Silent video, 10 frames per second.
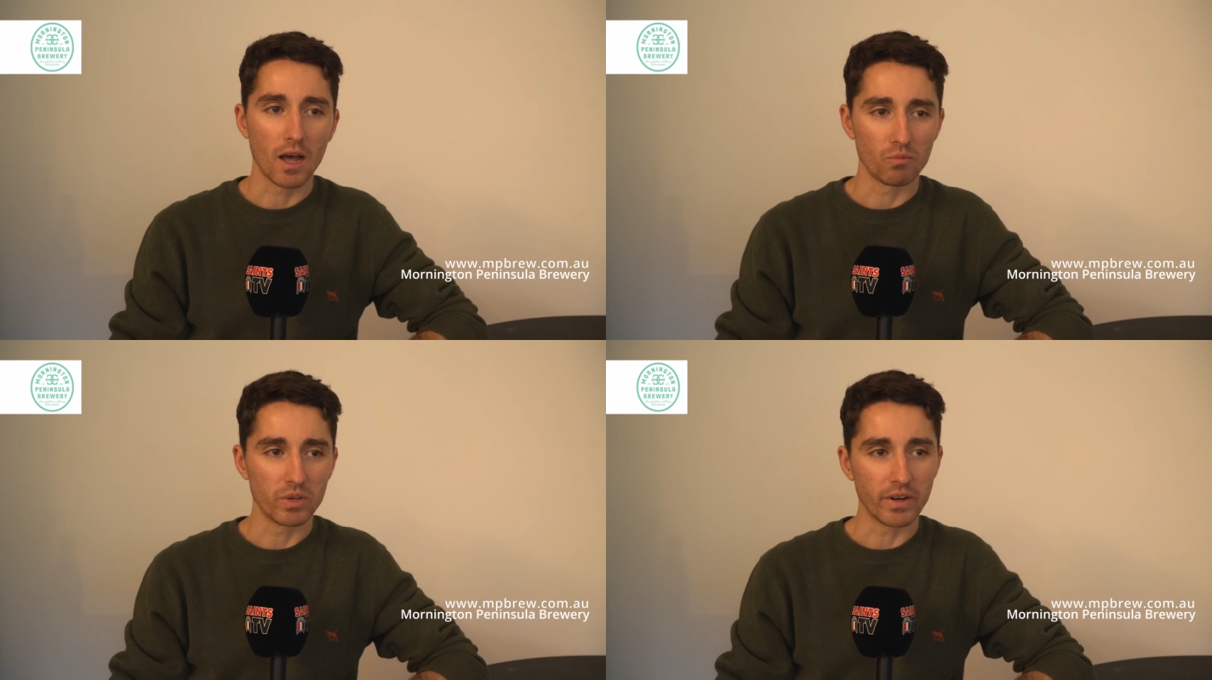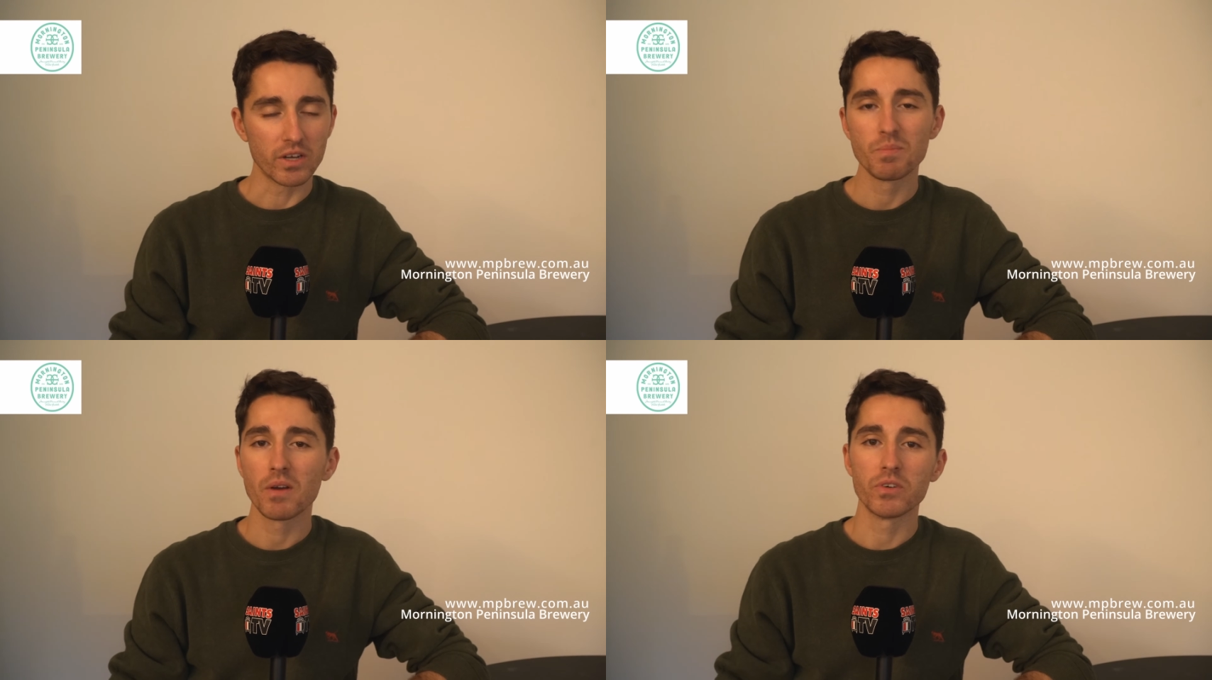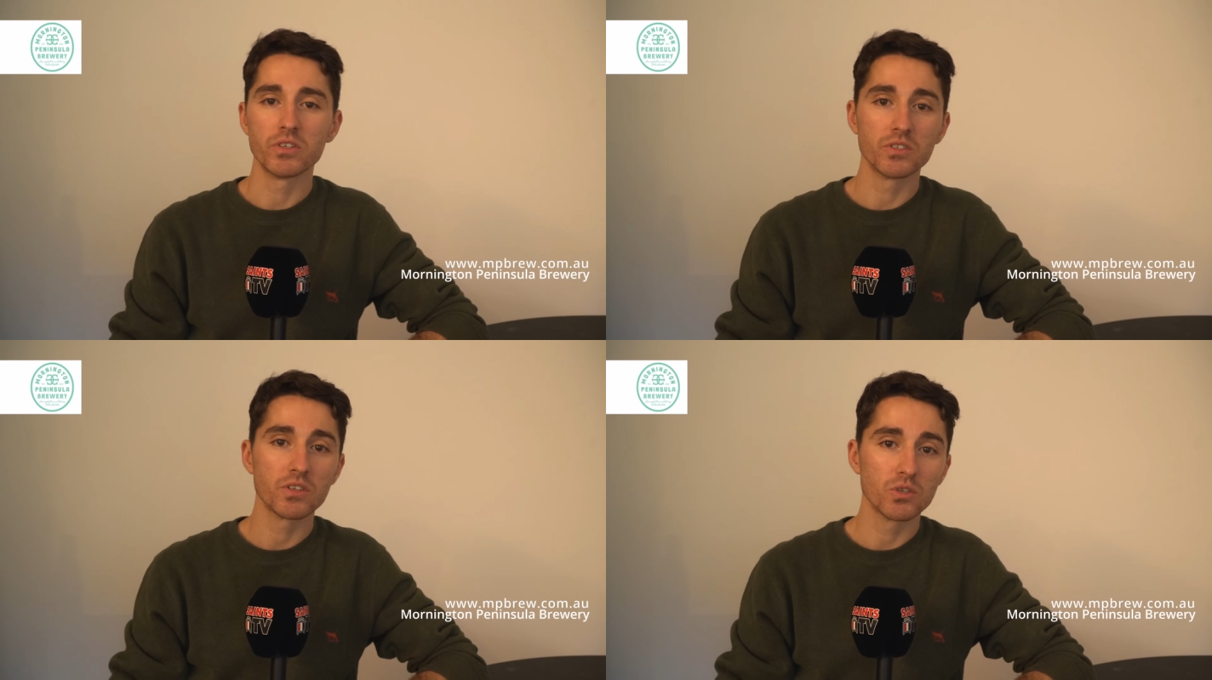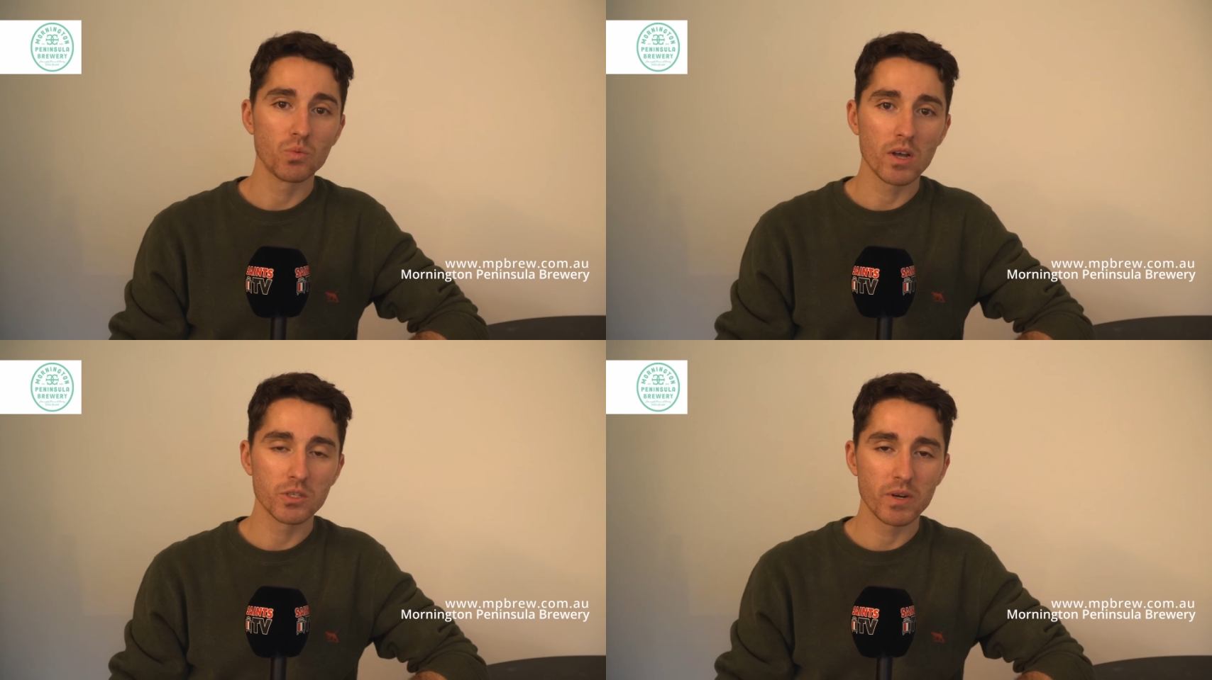really nice beverages as
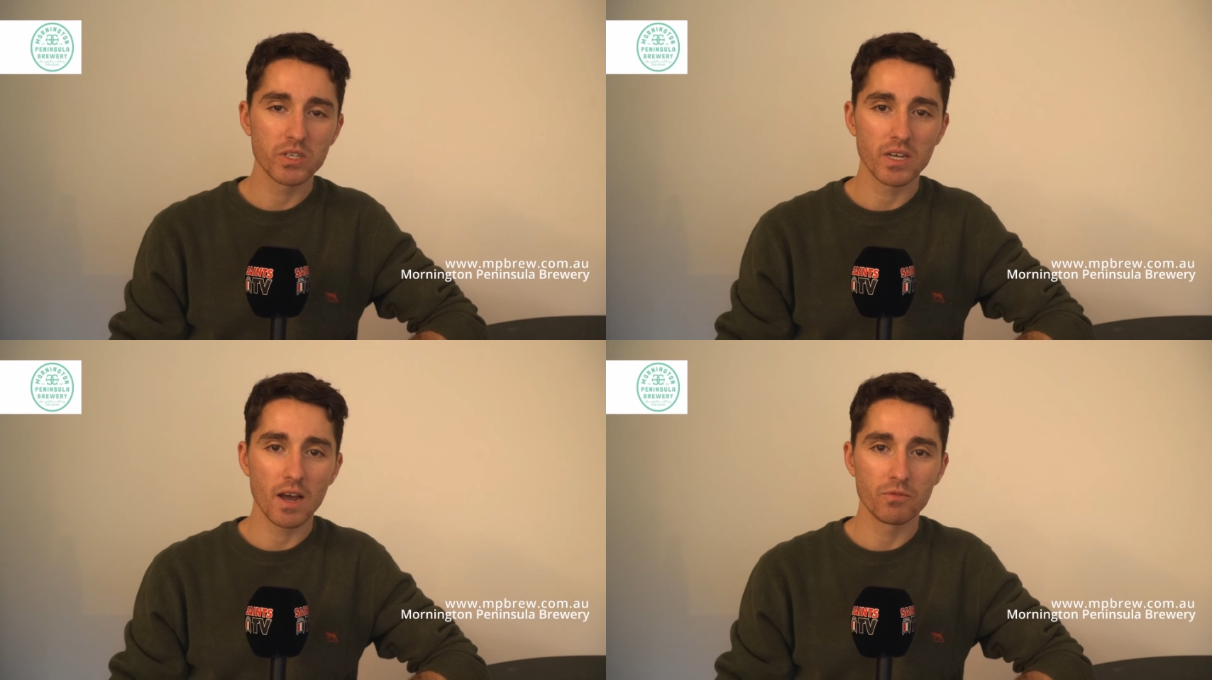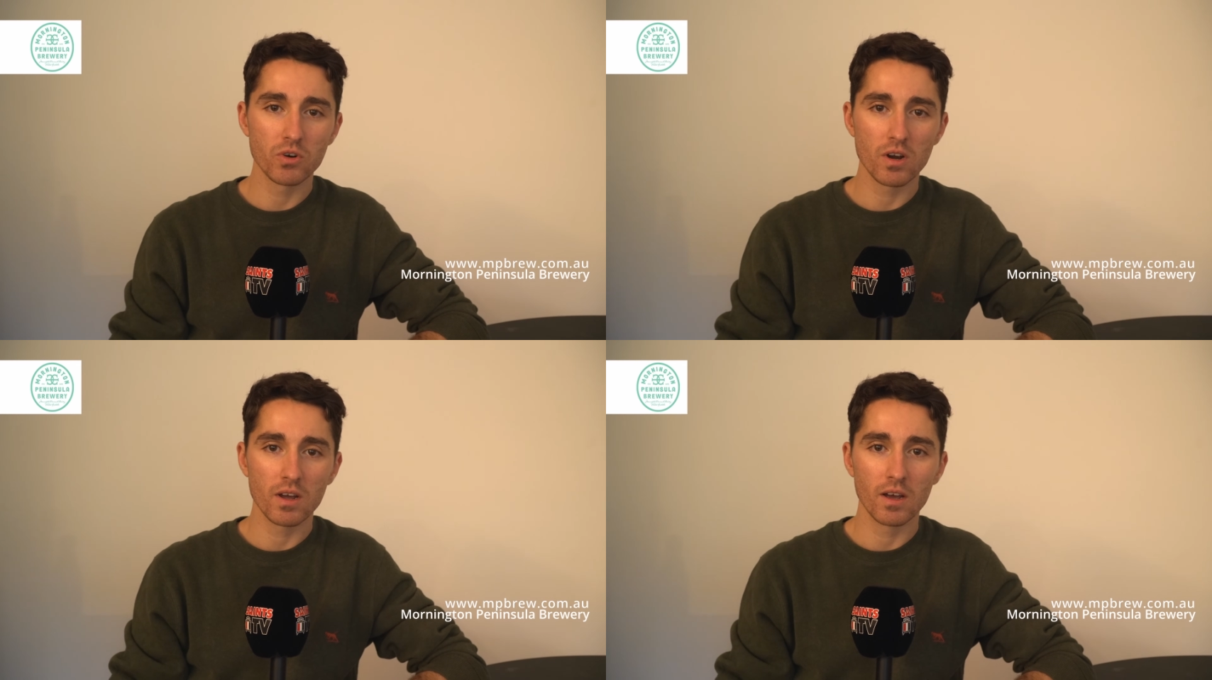well, especially after